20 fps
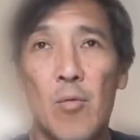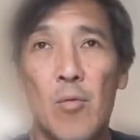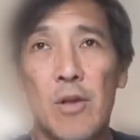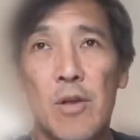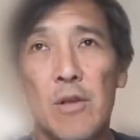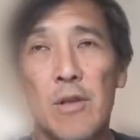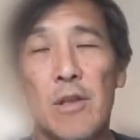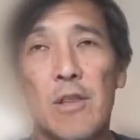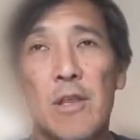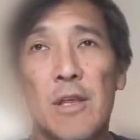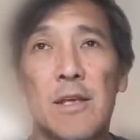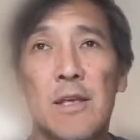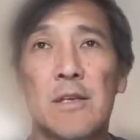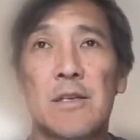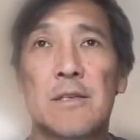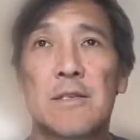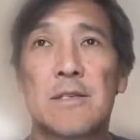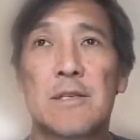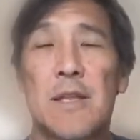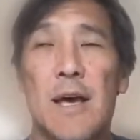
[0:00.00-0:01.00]
of the
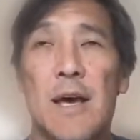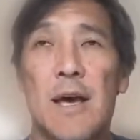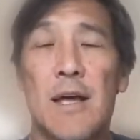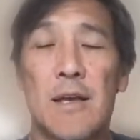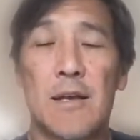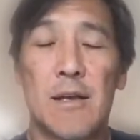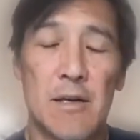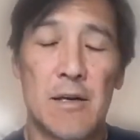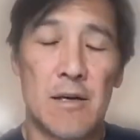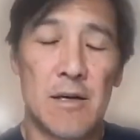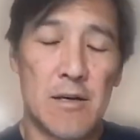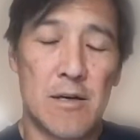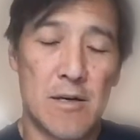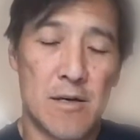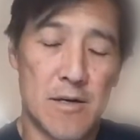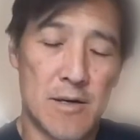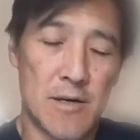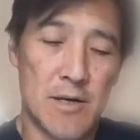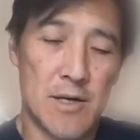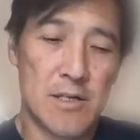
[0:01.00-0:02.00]
things that
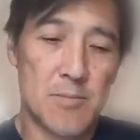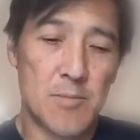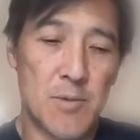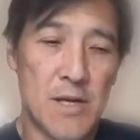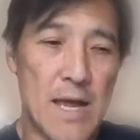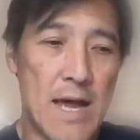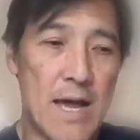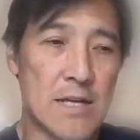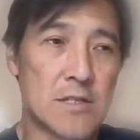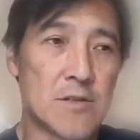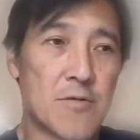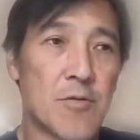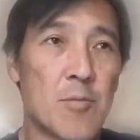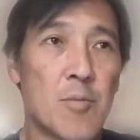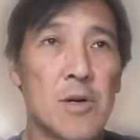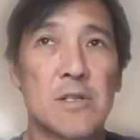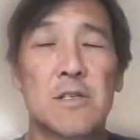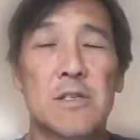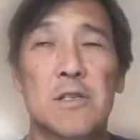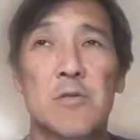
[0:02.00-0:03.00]
has been asked from
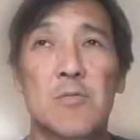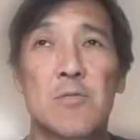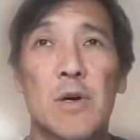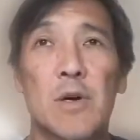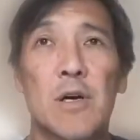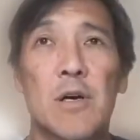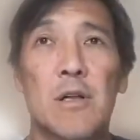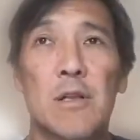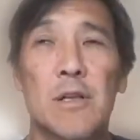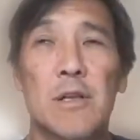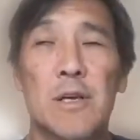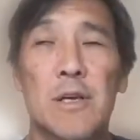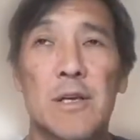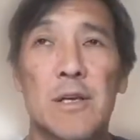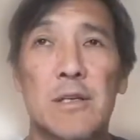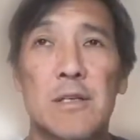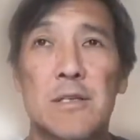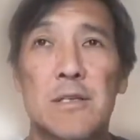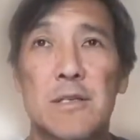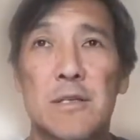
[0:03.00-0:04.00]
us as well
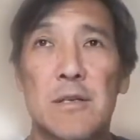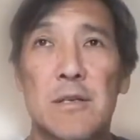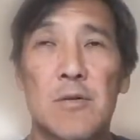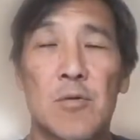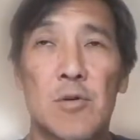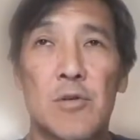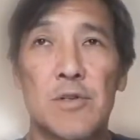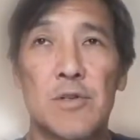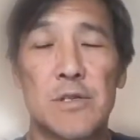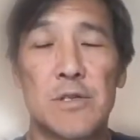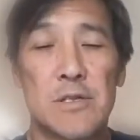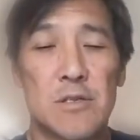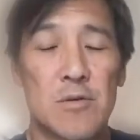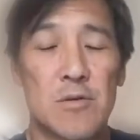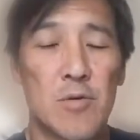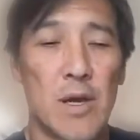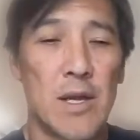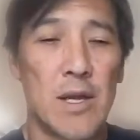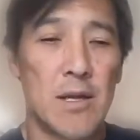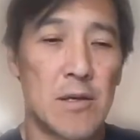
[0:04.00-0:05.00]
is, well, this is
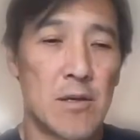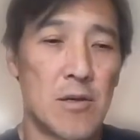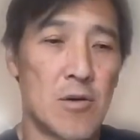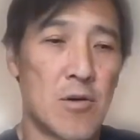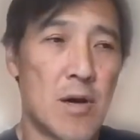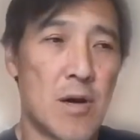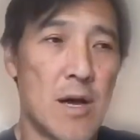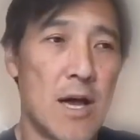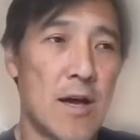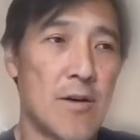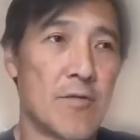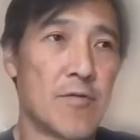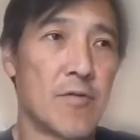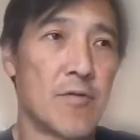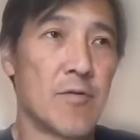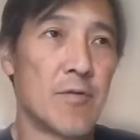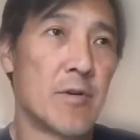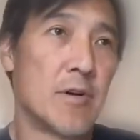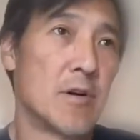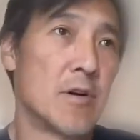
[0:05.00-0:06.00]
great, I have
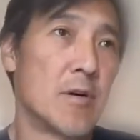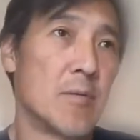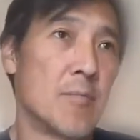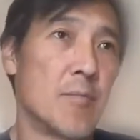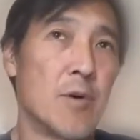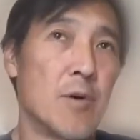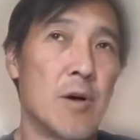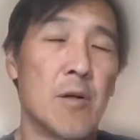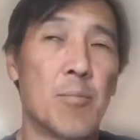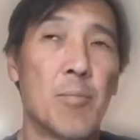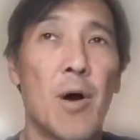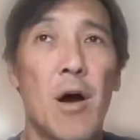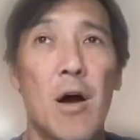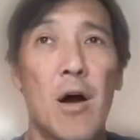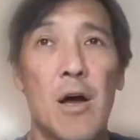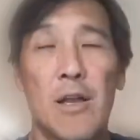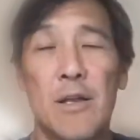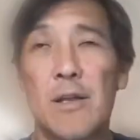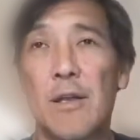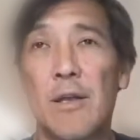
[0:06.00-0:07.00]
a
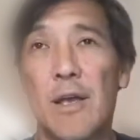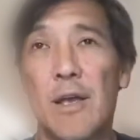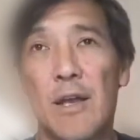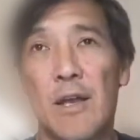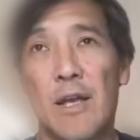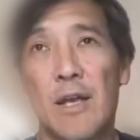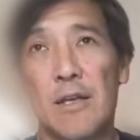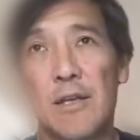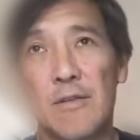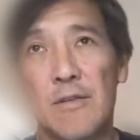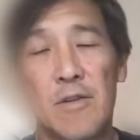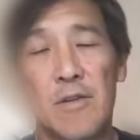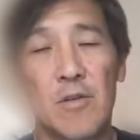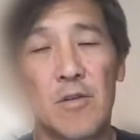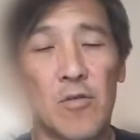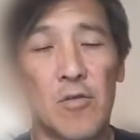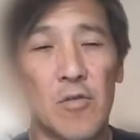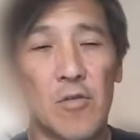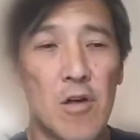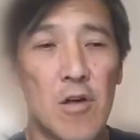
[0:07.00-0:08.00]
pod and I can see
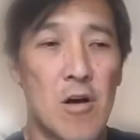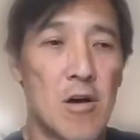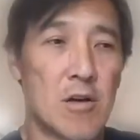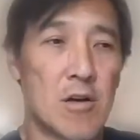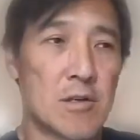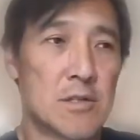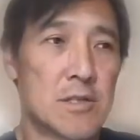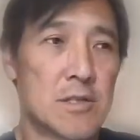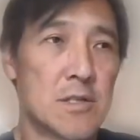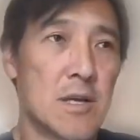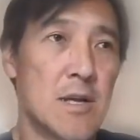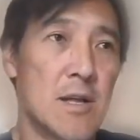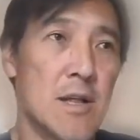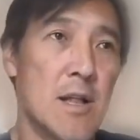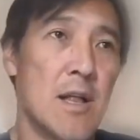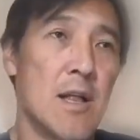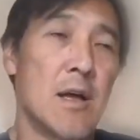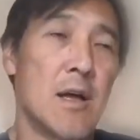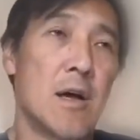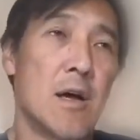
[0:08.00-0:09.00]
those logs,
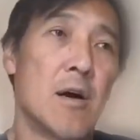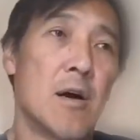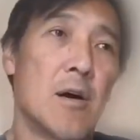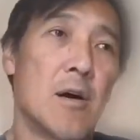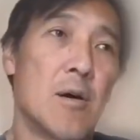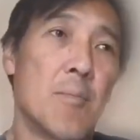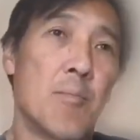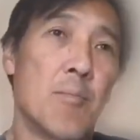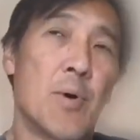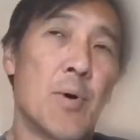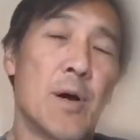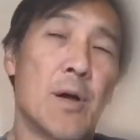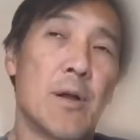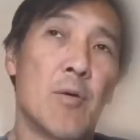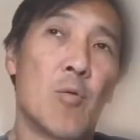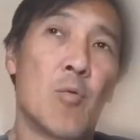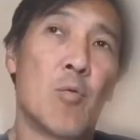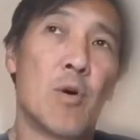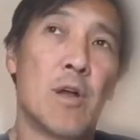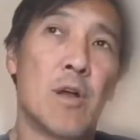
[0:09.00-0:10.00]
but
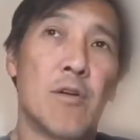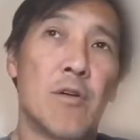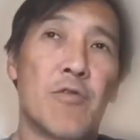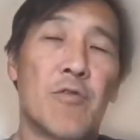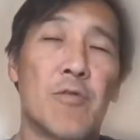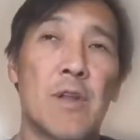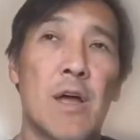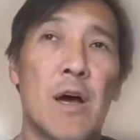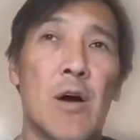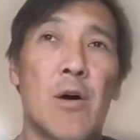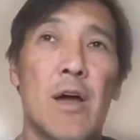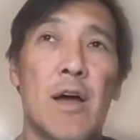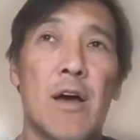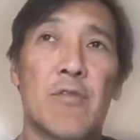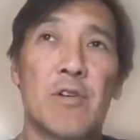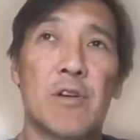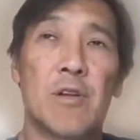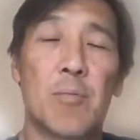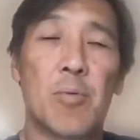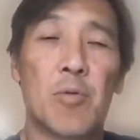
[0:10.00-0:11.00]
what if now I have a
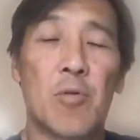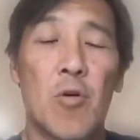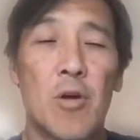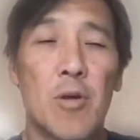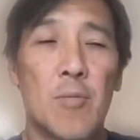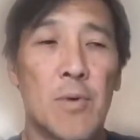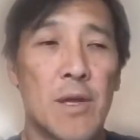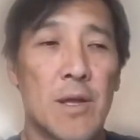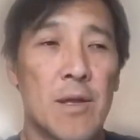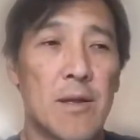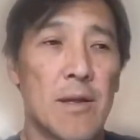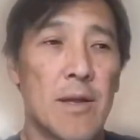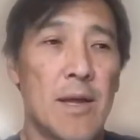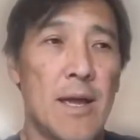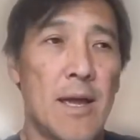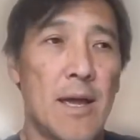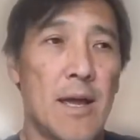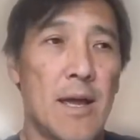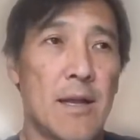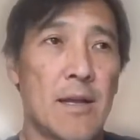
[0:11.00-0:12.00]
deployment
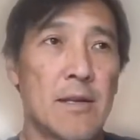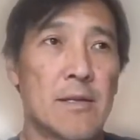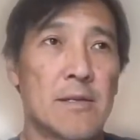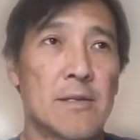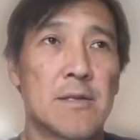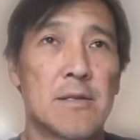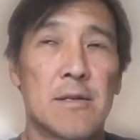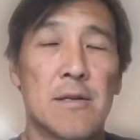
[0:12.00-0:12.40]
and